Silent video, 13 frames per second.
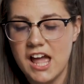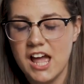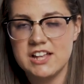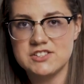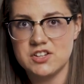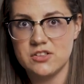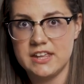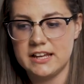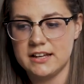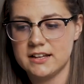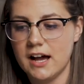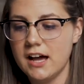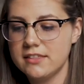And so they
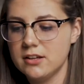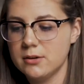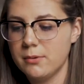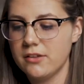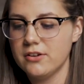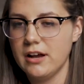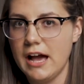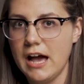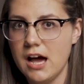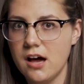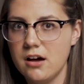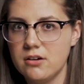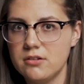got their brother
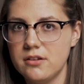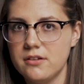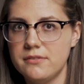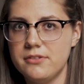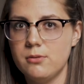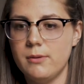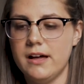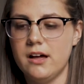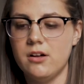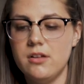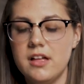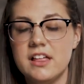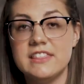out of the well.